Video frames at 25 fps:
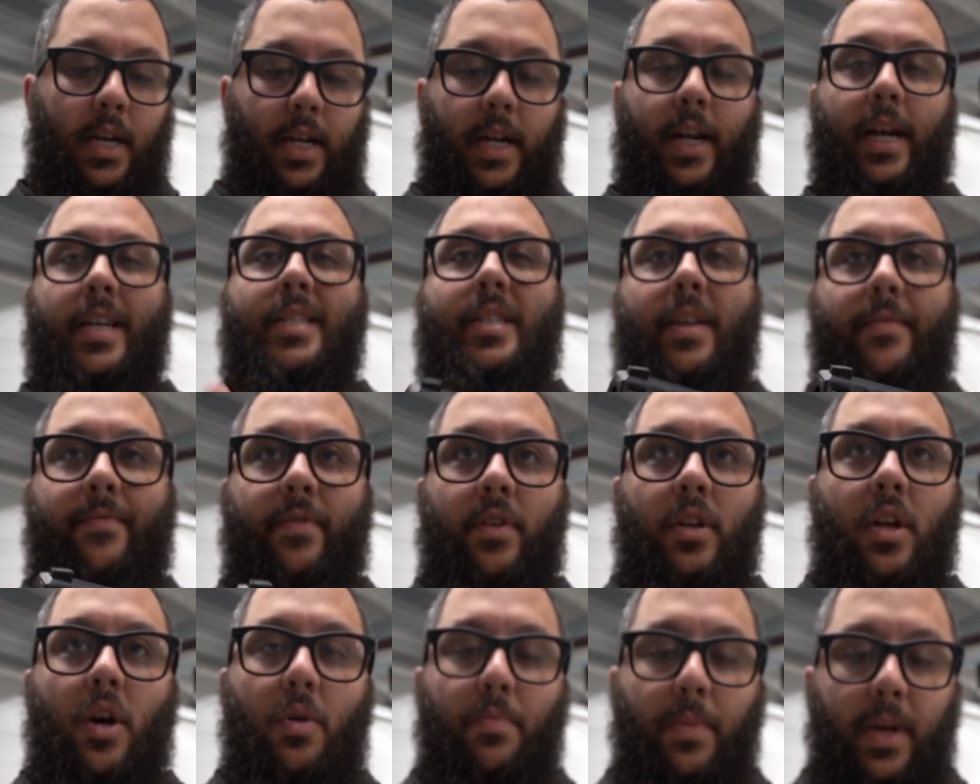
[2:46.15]
Because if you
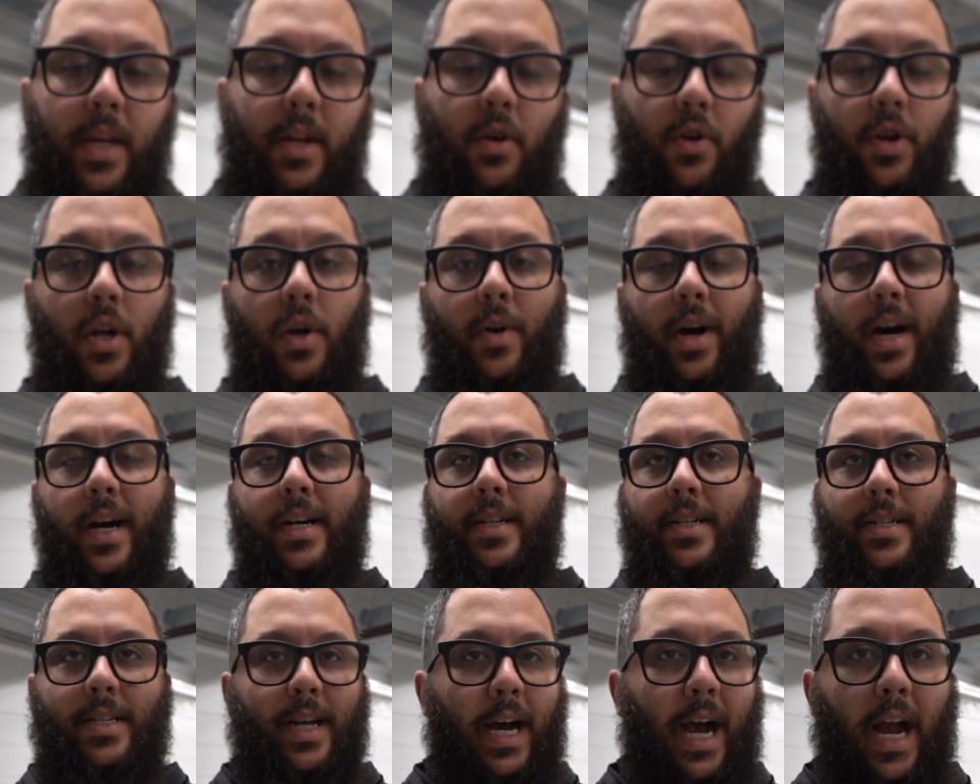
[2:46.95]
know me or know
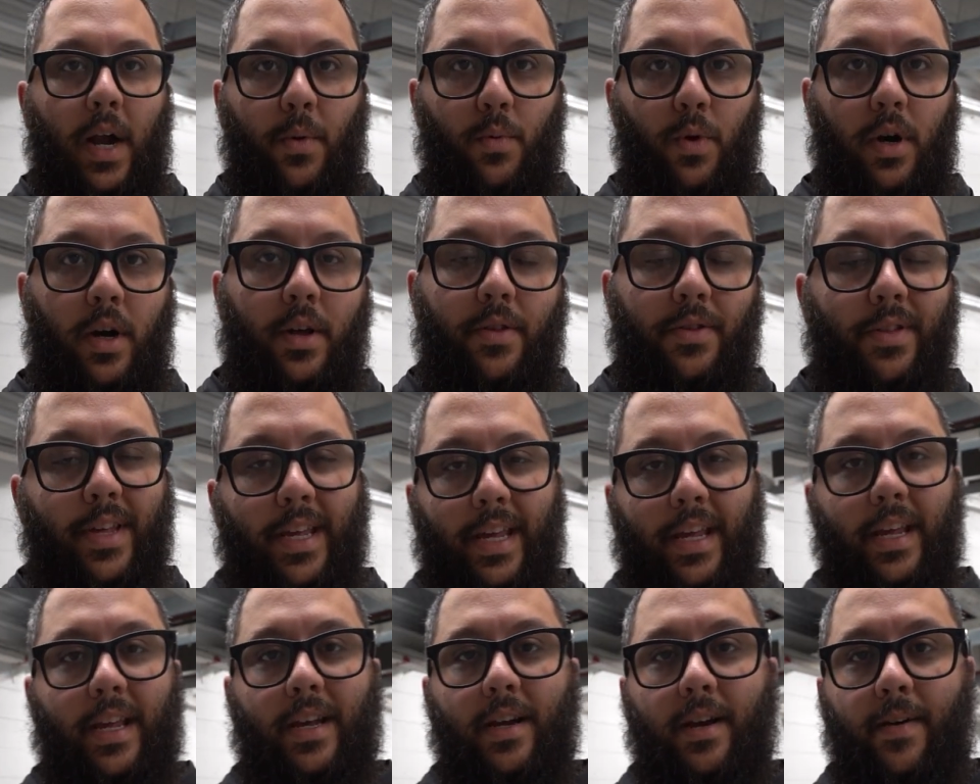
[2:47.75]
us, I run
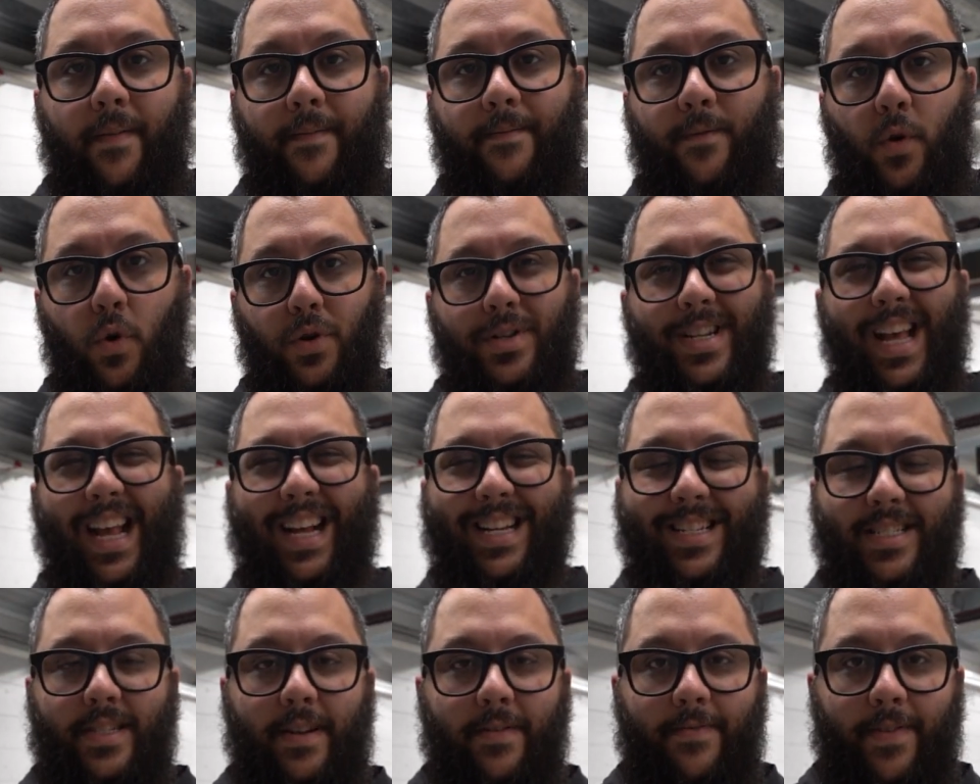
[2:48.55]
the
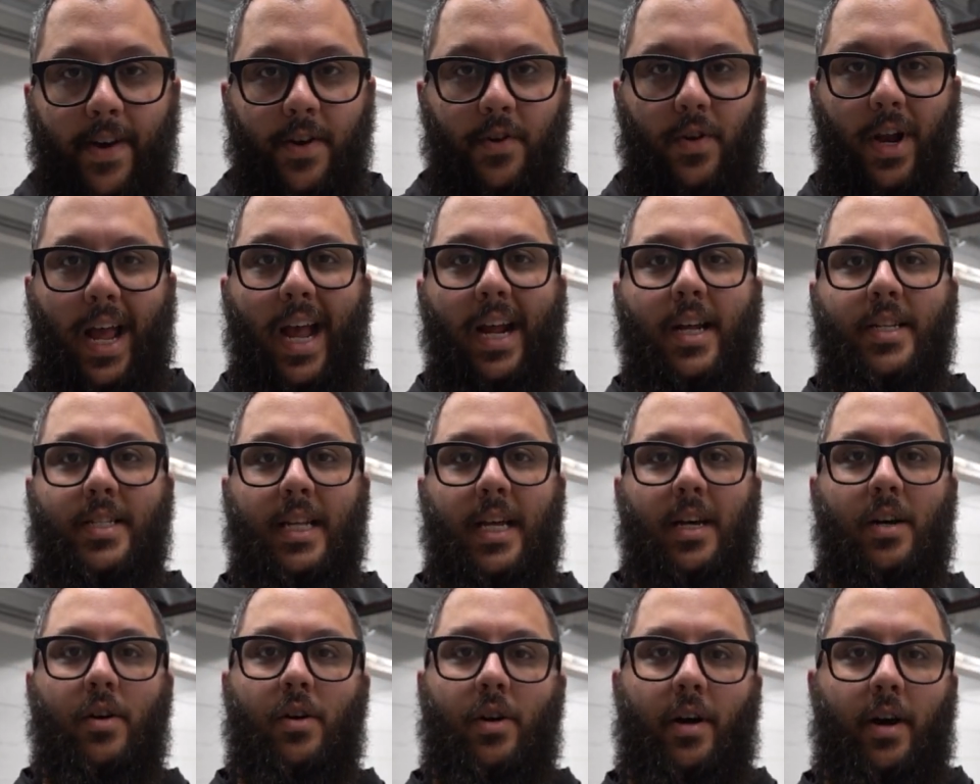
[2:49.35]
Vortex Defender XL
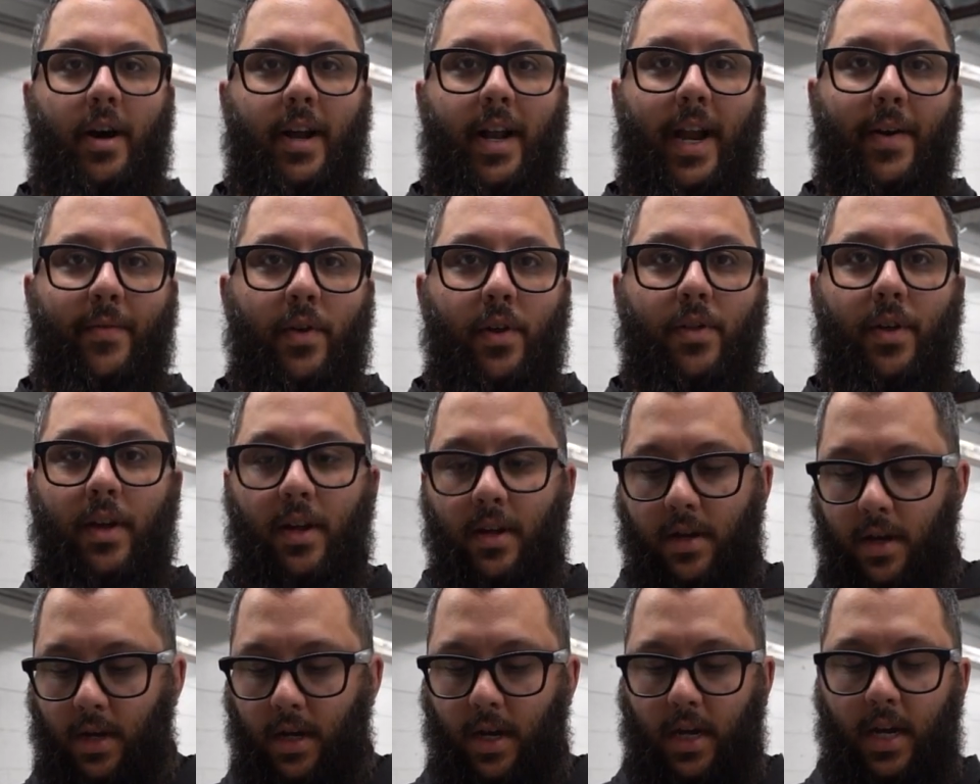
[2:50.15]
on
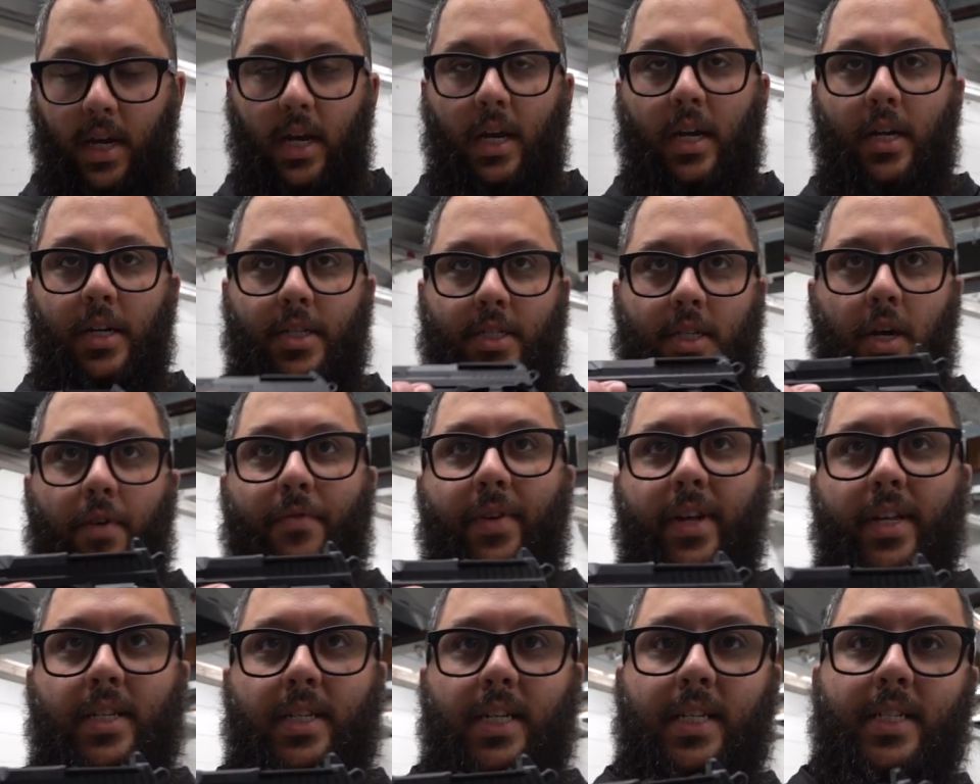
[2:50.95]
everything. So
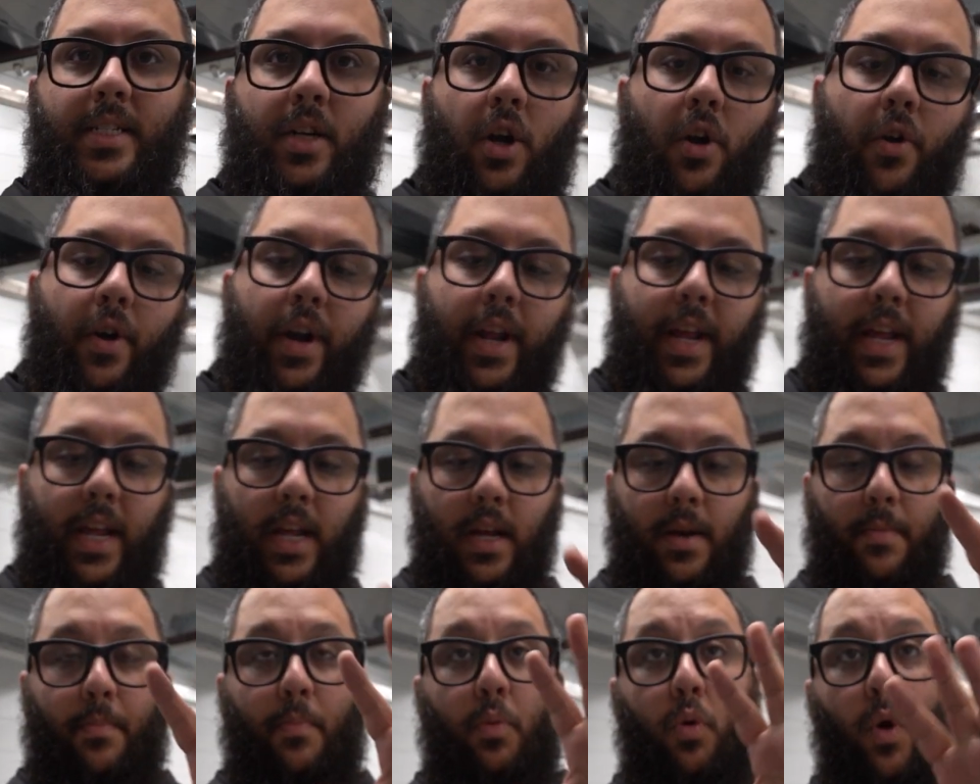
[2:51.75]
this is already
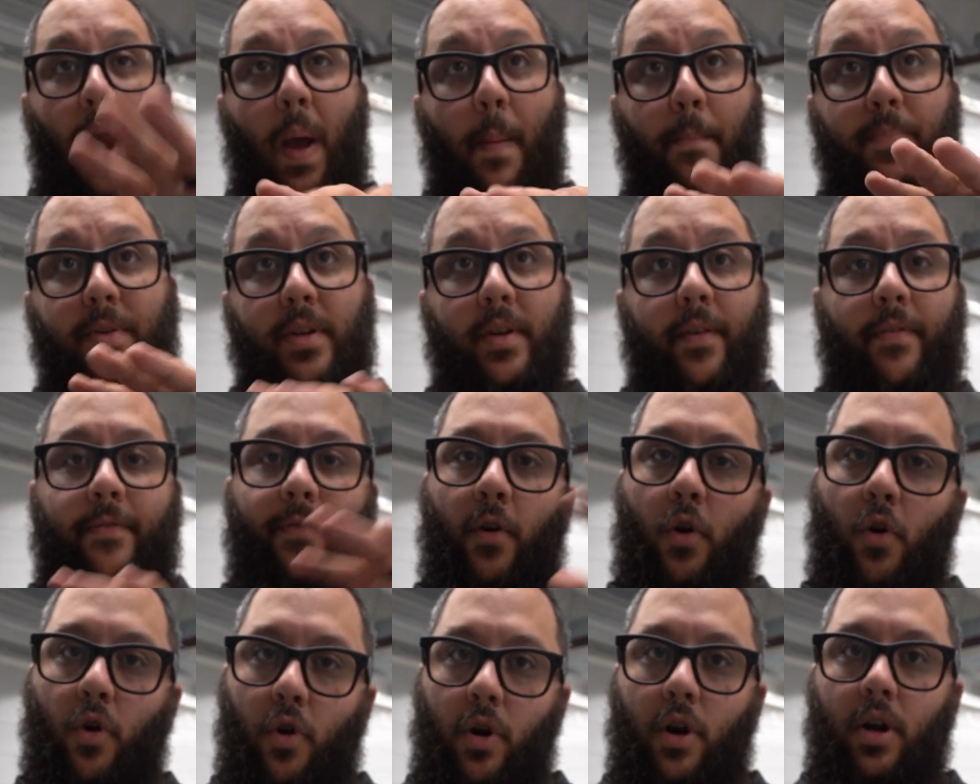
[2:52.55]
prepped
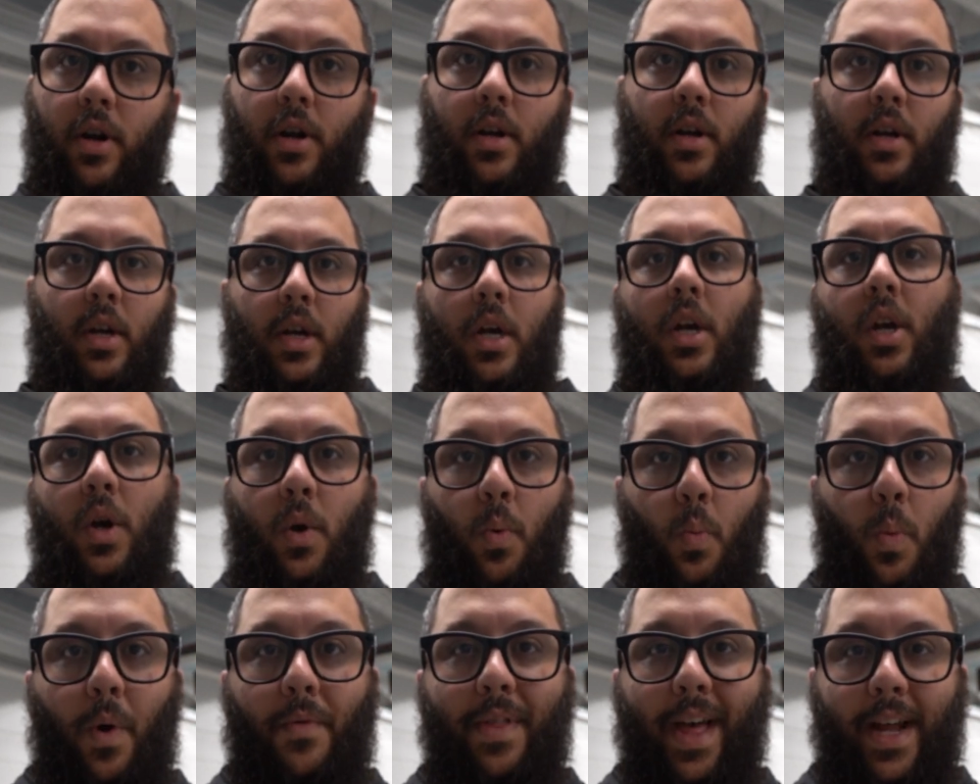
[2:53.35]
for
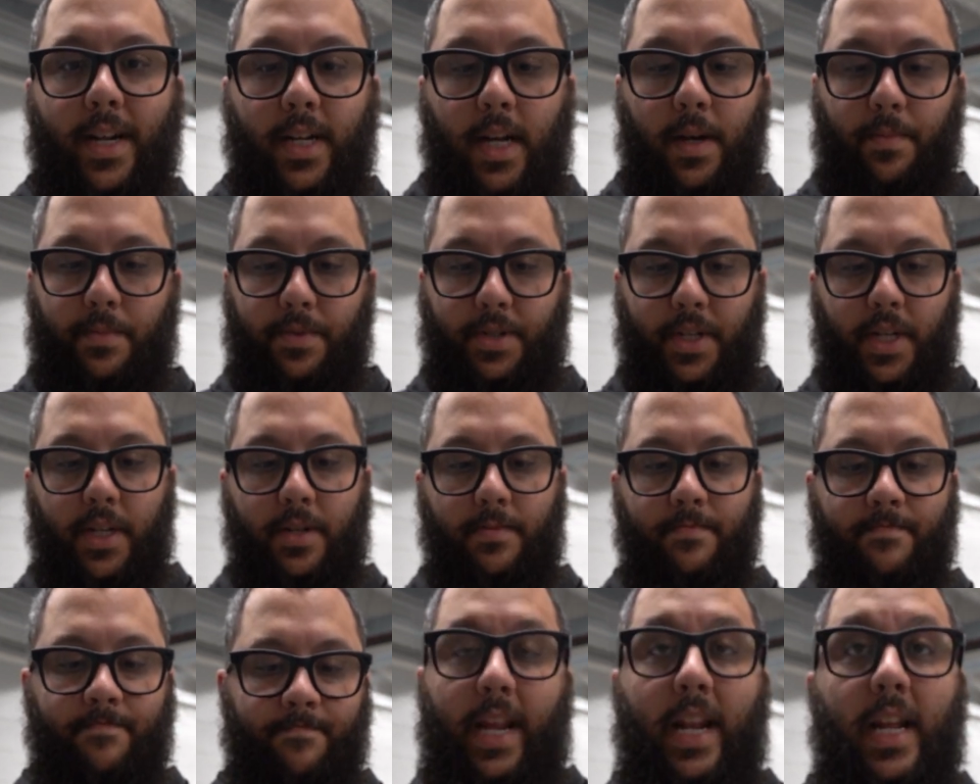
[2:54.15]
when that comes
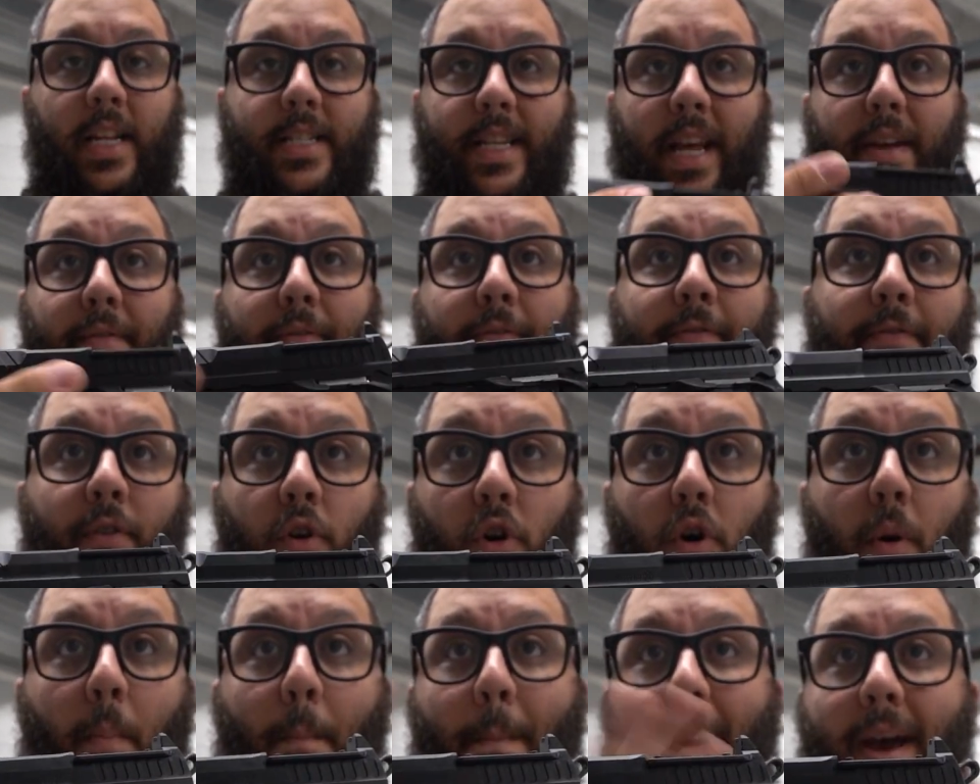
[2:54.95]
in. It is a
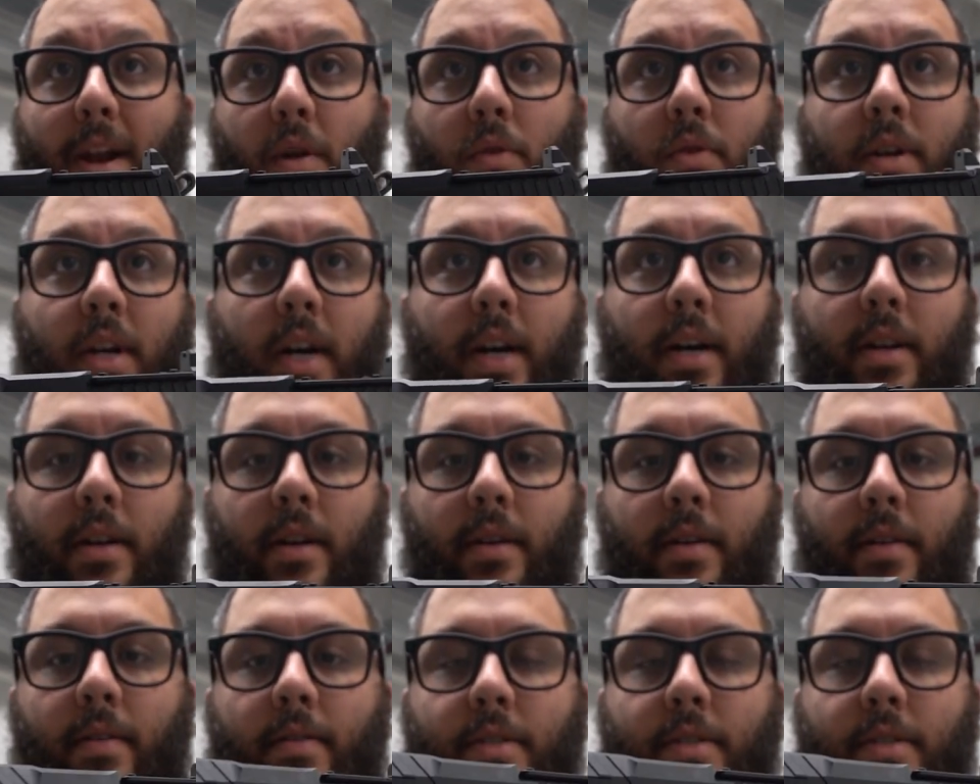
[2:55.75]
full metal gun.